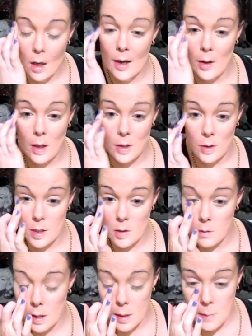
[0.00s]
and I crease
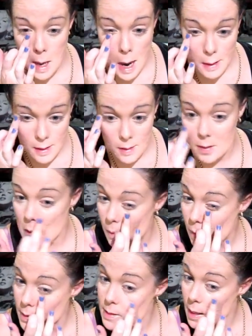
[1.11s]
really bad under the eyes,